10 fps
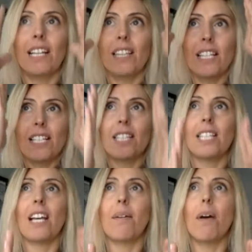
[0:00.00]
this
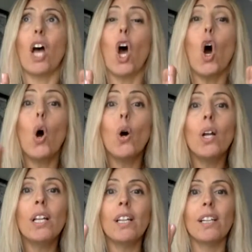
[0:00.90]

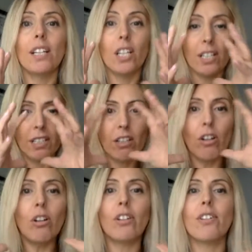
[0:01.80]
whole
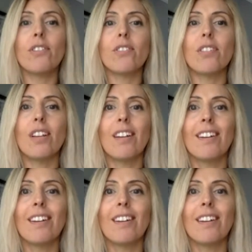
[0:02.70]
chorus